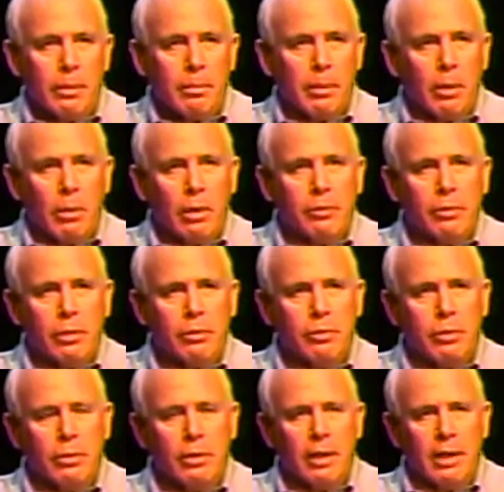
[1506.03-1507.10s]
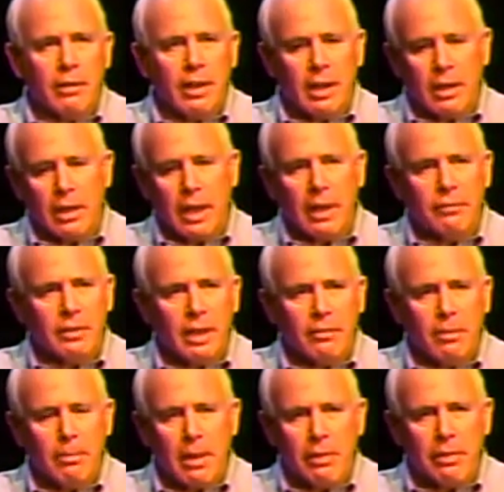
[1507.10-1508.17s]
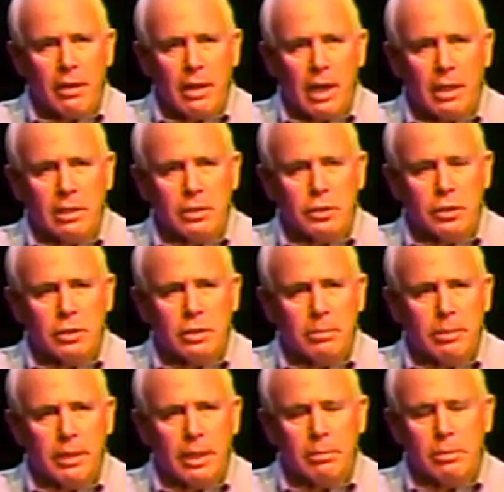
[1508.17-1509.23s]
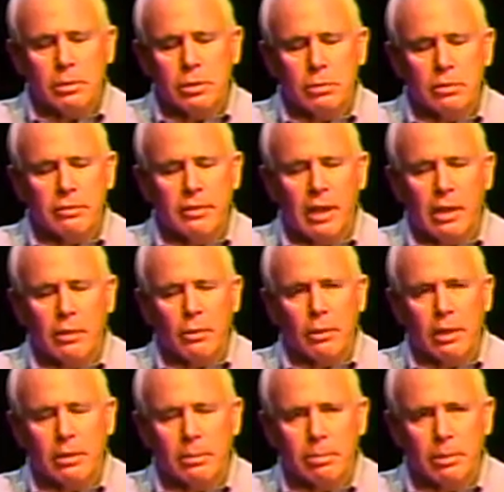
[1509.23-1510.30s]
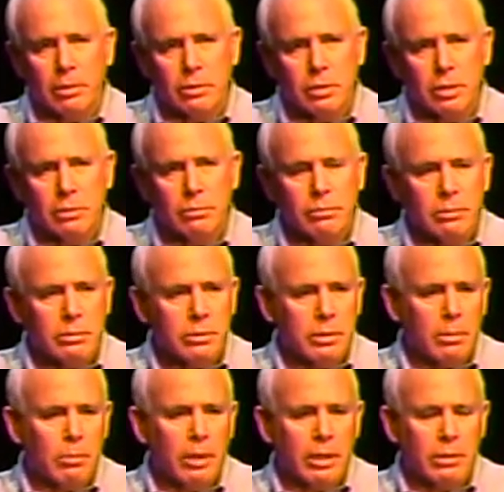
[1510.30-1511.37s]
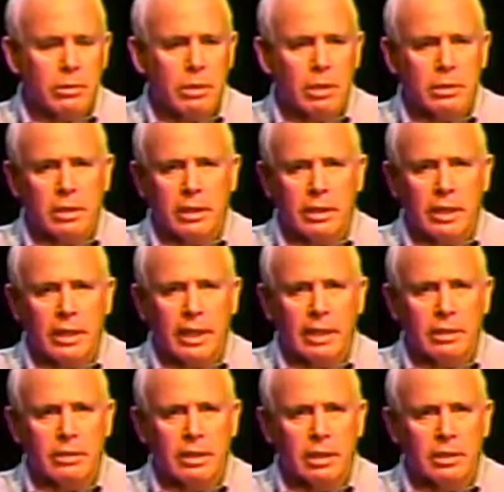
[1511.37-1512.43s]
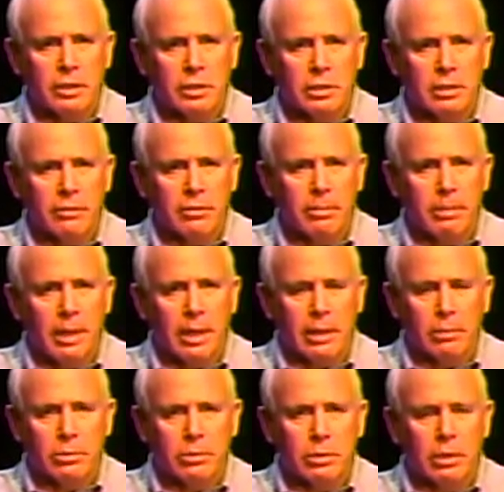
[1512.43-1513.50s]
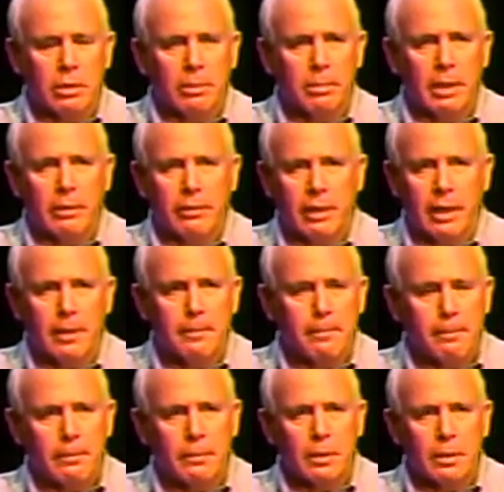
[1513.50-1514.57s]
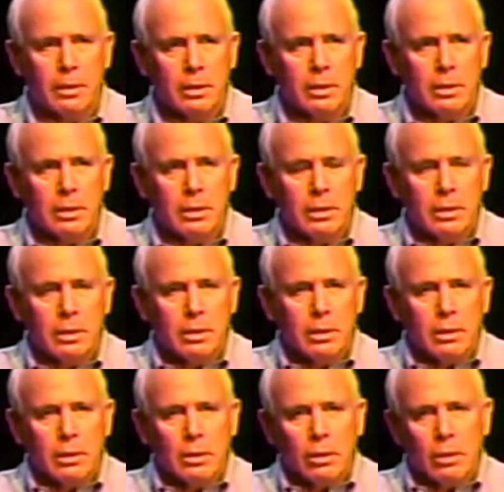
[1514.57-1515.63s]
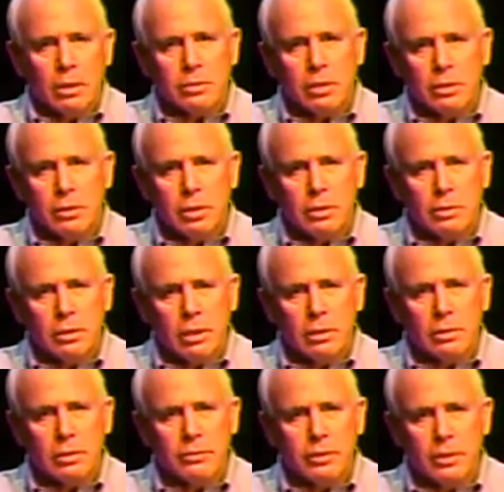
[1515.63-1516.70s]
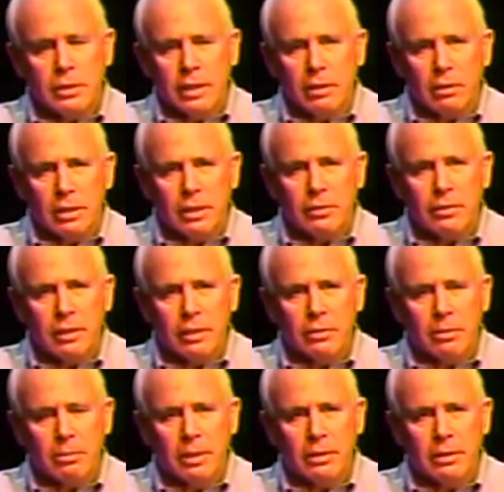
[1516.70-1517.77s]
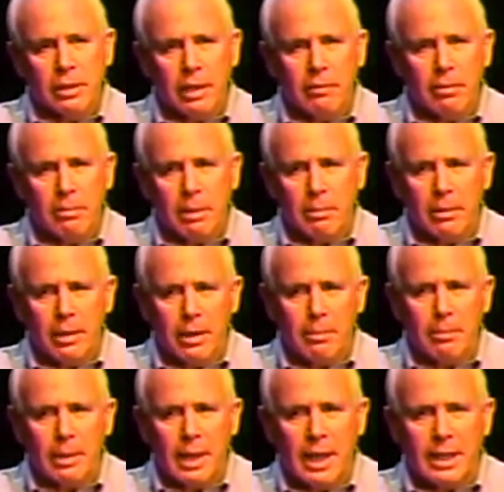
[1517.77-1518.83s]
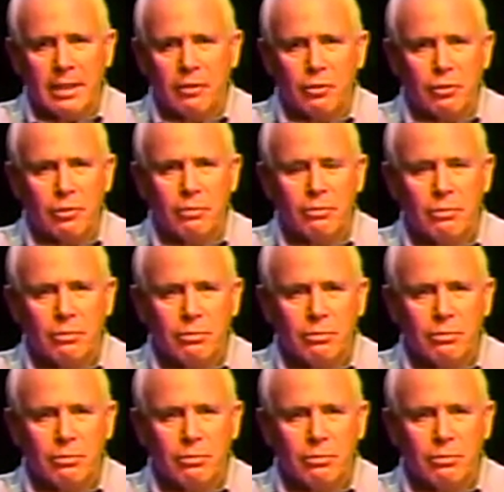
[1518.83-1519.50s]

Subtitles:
But also, you have to have a methodology to be able to evaluate the person. Some way to talk to the innate intelligence of the body. We'll talk about that. Also, too, those of you that are listening to me today, remember that I'm biased.